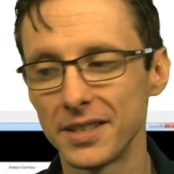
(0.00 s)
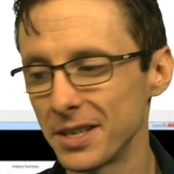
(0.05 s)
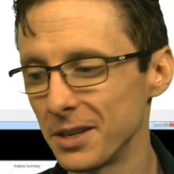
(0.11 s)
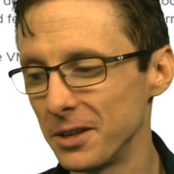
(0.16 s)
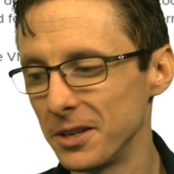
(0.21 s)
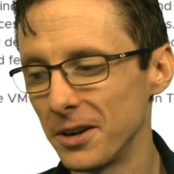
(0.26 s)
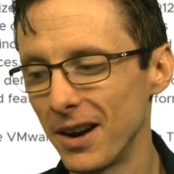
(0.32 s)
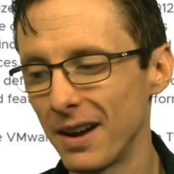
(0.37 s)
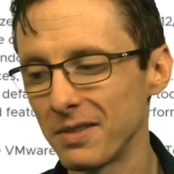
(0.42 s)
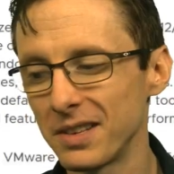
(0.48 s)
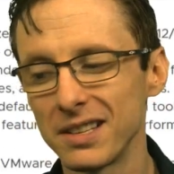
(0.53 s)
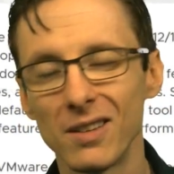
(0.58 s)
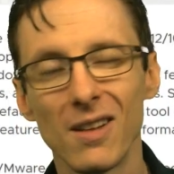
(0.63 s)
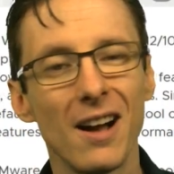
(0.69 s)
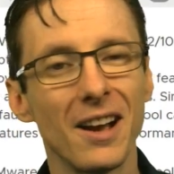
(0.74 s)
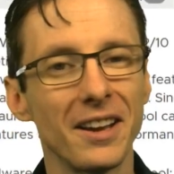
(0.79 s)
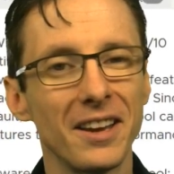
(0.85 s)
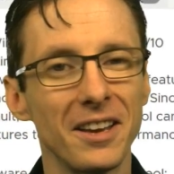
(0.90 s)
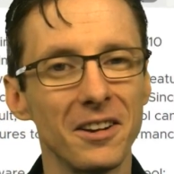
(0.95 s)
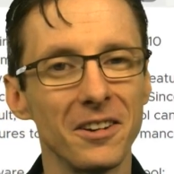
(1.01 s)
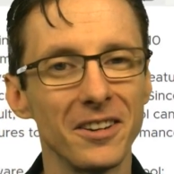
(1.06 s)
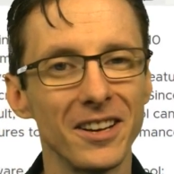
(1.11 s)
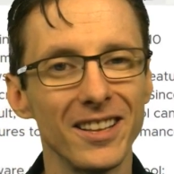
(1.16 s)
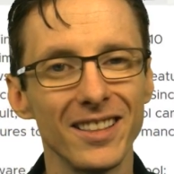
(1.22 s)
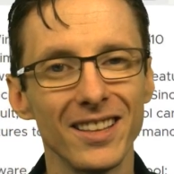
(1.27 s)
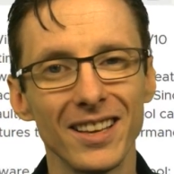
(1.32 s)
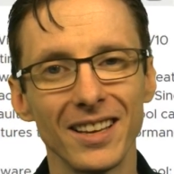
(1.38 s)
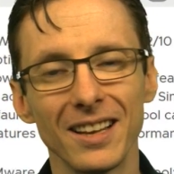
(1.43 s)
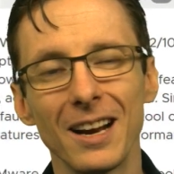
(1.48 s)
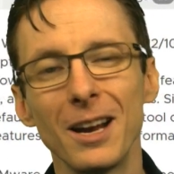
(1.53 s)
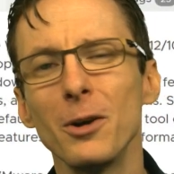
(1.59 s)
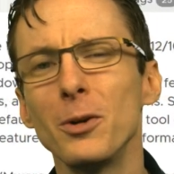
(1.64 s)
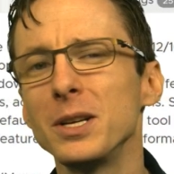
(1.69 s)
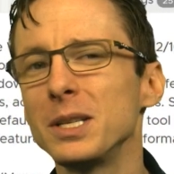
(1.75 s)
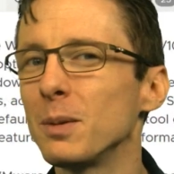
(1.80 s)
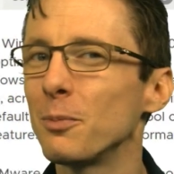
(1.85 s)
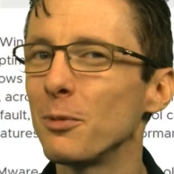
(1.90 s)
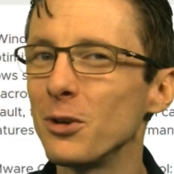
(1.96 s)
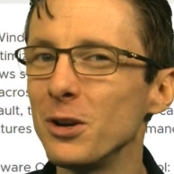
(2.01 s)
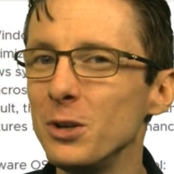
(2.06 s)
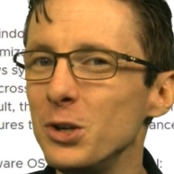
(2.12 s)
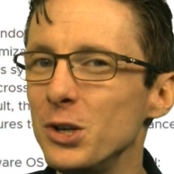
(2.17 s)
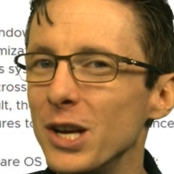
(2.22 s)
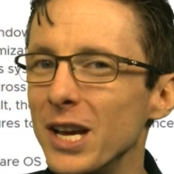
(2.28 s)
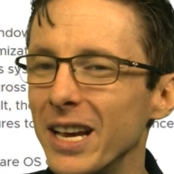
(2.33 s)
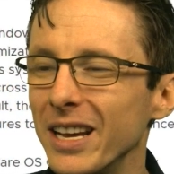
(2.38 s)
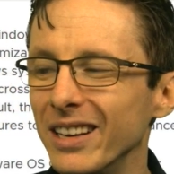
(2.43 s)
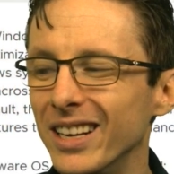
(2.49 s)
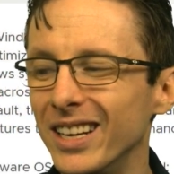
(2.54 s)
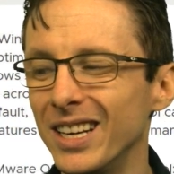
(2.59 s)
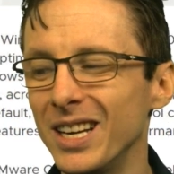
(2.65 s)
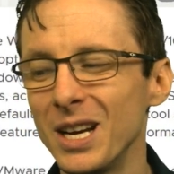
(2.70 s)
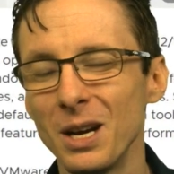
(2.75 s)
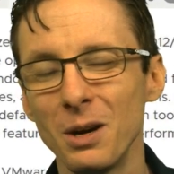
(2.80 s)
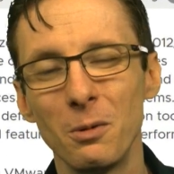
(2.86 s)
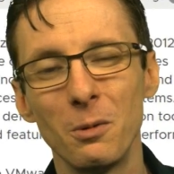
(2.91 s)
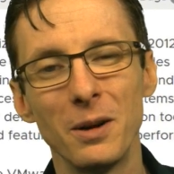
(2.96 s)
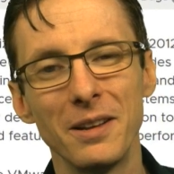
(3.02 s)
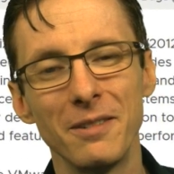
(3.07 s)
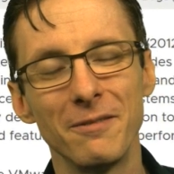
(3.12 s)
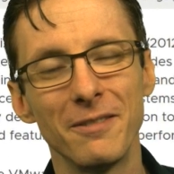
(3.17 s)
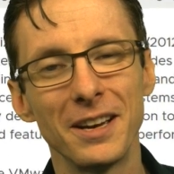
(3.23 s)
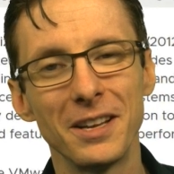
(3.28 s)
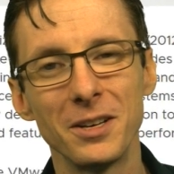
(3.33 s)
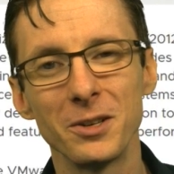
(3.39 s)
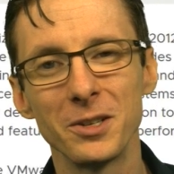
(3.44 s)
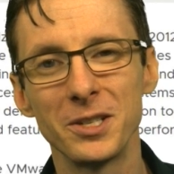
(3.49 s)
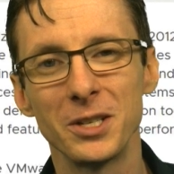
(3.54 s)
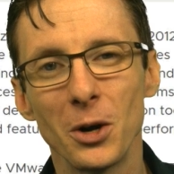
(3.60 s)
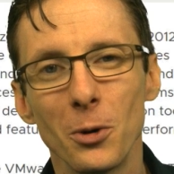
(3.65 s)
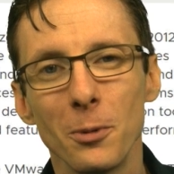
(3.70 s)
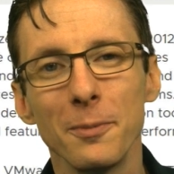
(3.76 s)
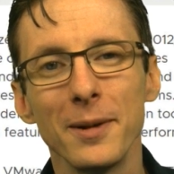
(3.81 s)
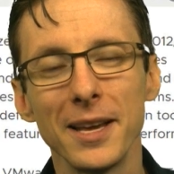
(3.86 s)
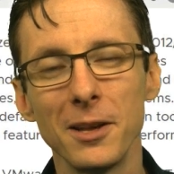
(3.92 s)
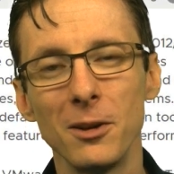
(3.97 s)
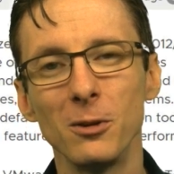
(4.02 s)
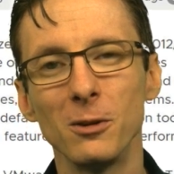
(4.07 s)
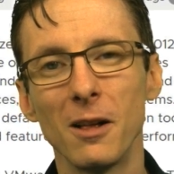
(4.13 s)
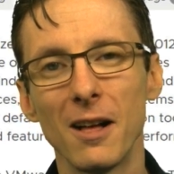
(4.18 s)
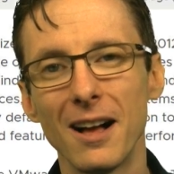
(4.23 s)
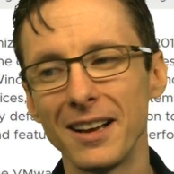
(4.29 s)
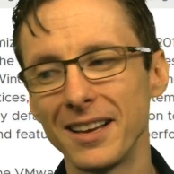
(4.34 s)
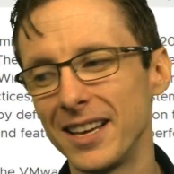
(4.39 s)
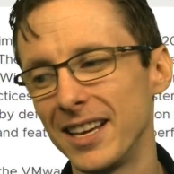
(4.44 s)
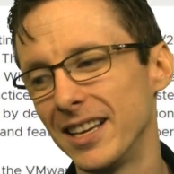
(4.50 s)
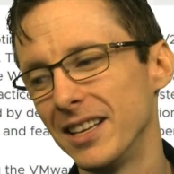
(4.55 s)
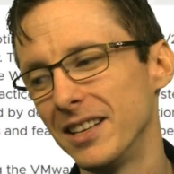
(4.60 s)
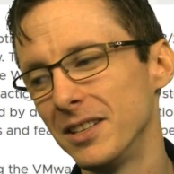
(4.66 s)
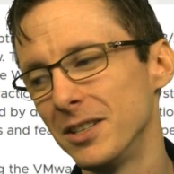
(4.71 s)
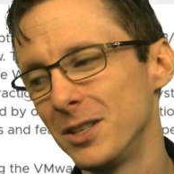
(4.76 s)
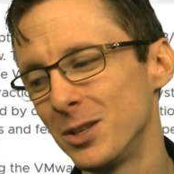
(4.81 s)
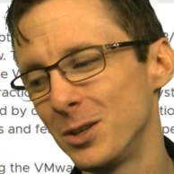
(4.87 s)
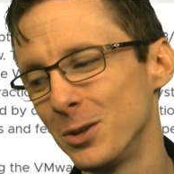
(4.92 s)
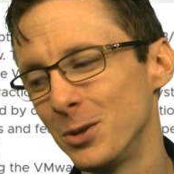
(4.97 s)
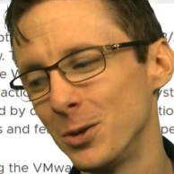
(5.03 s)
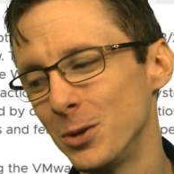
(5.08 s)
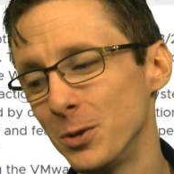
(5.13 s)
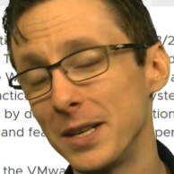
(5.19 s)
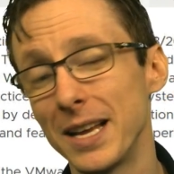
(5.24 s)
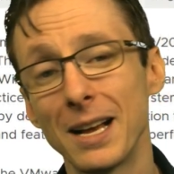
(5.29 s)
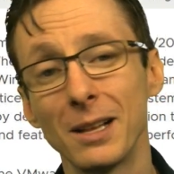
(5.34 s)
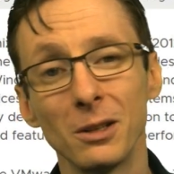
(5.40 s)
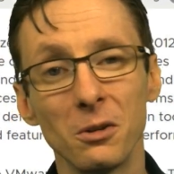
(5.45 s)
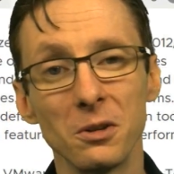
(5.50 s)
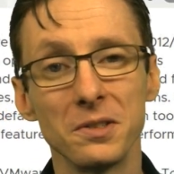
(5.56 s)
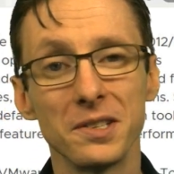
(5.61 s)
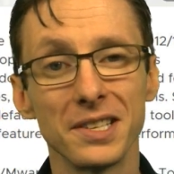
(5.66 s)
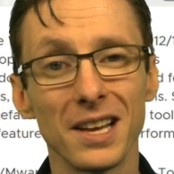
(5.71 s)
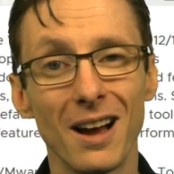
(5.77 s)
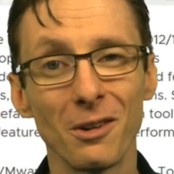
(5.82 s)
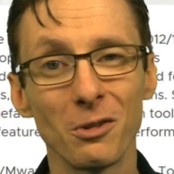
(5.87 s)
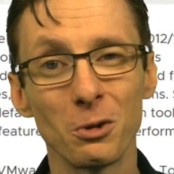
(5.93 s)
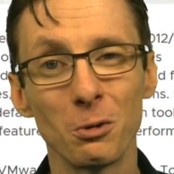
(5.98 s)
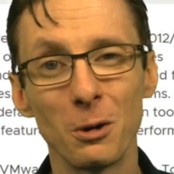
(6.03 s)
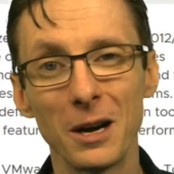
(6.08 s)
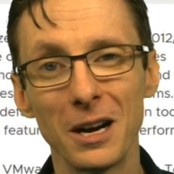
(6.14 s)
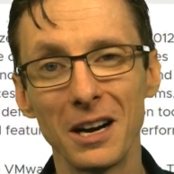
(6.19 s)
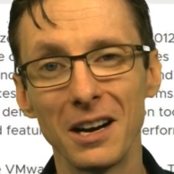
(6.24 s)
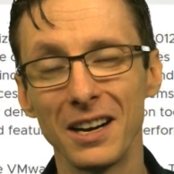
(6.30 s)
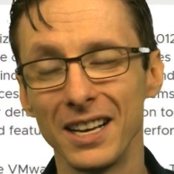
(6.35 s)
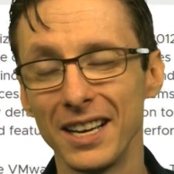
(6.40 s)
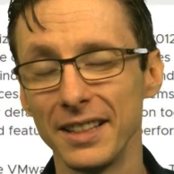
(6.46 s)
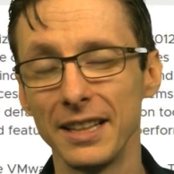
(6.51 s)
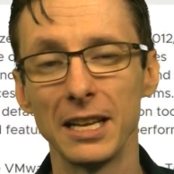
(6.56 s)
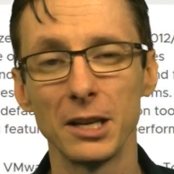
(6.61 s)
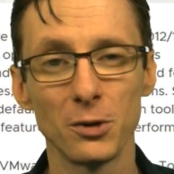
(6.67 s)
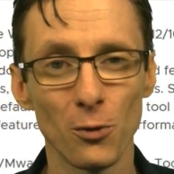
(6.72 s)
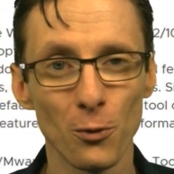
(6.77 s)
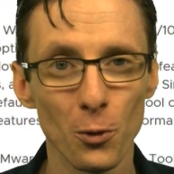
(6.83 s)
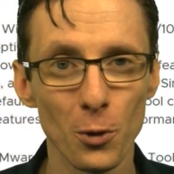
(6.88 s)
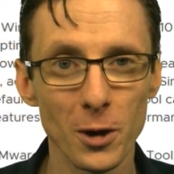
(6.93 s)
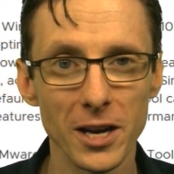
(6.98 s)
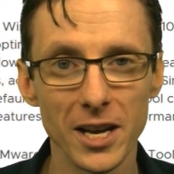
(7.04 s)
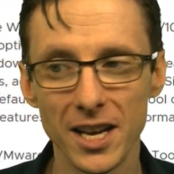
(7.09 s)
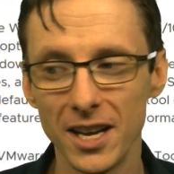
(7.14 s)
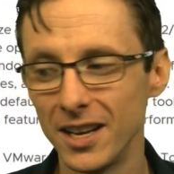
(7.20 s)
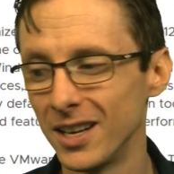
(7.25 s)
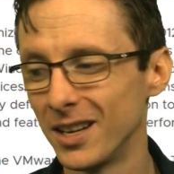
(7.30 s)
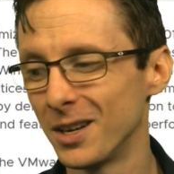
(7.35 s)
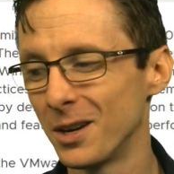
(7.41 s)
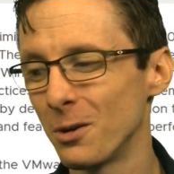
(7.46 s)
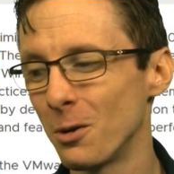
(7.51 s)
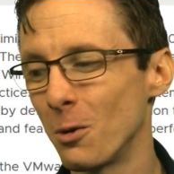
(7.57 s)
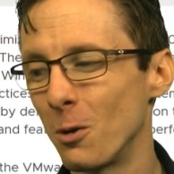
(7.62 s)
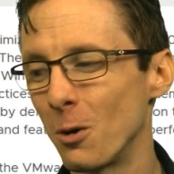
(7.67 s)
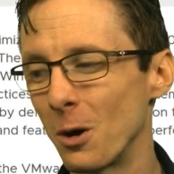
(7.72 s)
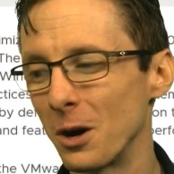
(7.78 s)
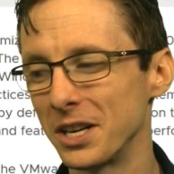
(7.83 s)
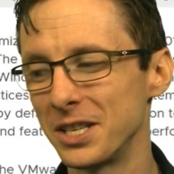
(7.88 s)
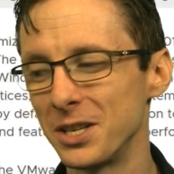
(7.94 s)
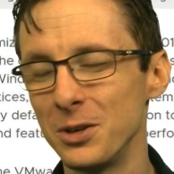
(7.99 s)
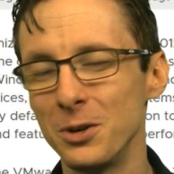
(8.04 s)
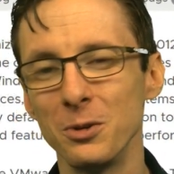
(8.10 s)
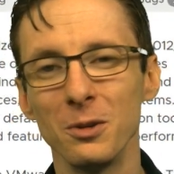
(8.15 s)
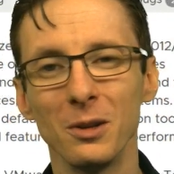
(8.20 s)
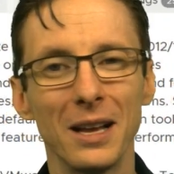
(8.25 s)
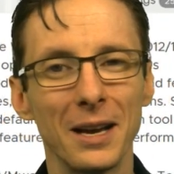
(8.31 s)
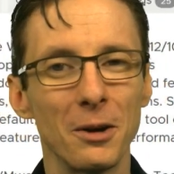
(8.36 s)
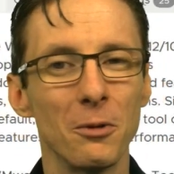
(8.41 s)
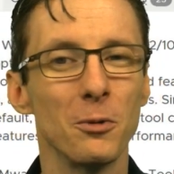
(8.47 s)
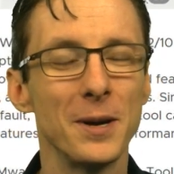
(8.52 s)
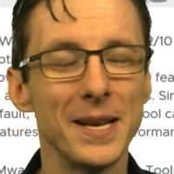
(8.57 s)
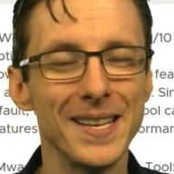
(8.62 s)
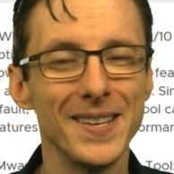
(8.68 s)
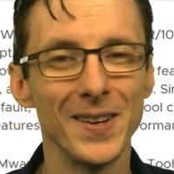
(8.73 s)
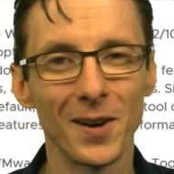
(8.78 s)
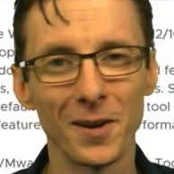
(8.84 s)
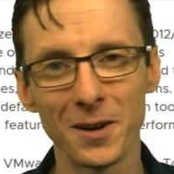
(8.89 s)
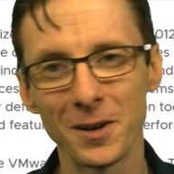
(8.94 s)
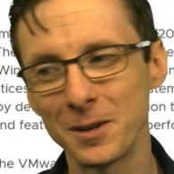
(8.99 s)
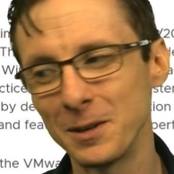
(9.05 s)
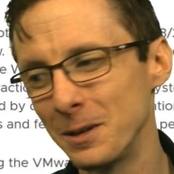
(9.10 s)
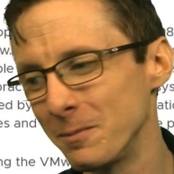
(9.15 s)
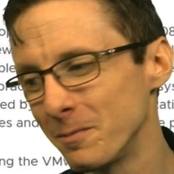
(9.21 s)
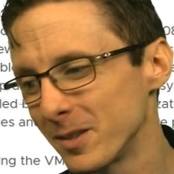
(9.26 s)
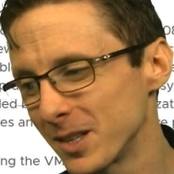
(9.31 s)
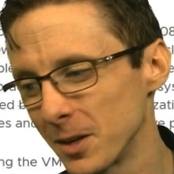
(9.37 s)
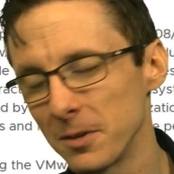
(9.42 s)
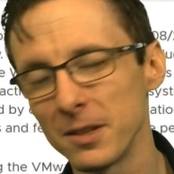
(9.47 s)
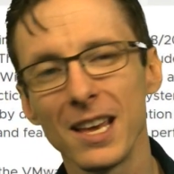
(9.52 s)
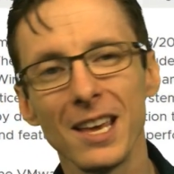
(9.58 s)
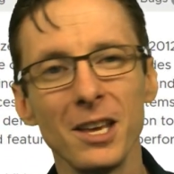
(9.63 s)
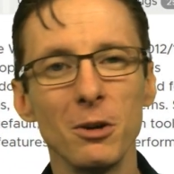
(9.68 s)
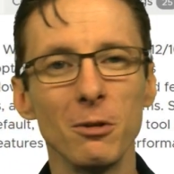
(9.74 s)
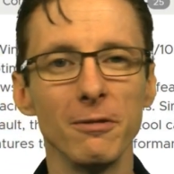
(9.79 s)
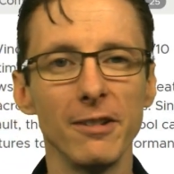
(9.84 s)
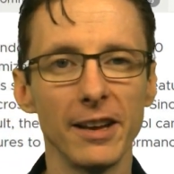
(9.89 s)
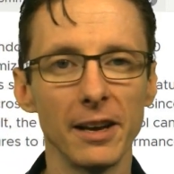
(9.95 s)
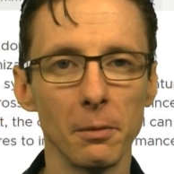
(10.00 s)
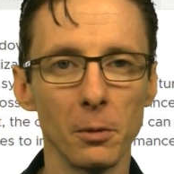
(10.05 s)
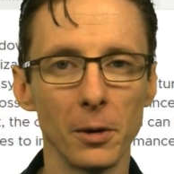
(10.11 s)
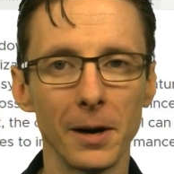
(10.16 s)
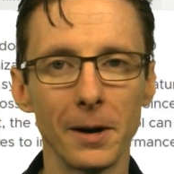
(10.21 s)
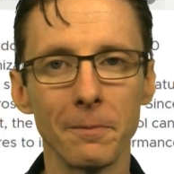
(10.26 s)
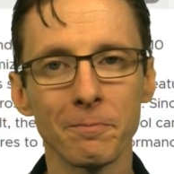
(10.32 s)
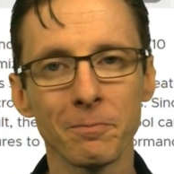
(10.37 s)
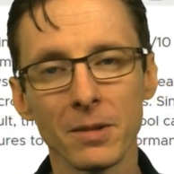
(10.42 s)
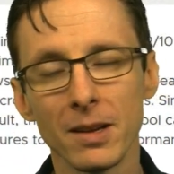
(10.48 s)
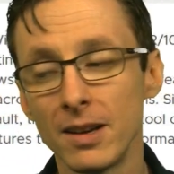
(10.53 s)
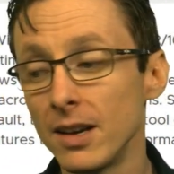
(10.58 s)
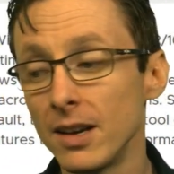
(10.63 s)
So you don't have to log in or anything. And I always appreciate when vendors don't make you log in to download software that's free or to like read an article. So thank you VMware.